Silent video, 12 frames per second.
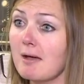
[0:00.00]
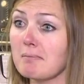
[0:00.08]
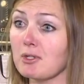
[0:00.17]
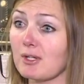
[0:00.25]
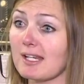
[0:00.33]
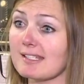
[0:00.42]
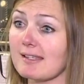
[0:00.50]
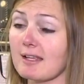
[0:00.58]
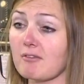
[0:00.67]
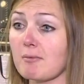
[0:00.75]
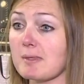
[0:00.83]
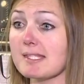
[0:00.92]
but you're getting
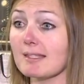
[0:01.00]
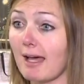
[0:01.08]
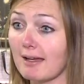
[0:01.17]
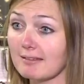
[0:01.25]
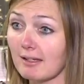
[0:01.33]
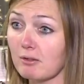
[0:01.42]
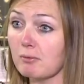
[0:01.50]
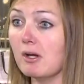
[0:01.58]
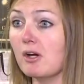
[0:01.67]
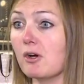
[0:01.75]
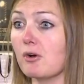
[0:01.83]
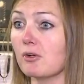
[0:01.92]
something from the salon down the
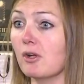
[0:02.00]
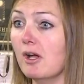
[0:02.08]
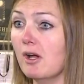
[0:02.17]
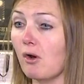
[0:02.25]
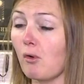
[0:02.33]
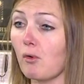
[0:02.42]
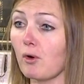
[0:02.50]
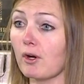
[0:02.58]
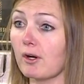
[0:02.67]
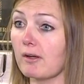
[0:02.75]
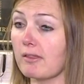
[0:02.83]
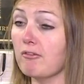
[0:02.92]
road
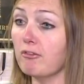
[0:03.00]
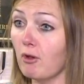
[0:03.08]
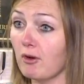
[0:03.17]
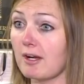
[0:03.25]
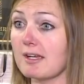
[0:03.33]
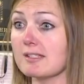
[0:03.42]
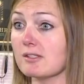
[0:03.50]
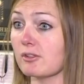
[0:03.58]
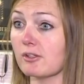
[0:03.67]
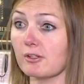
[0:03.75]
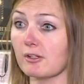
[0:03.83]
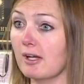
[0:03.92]
or the florist
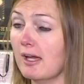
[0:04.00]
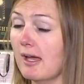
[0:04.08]
or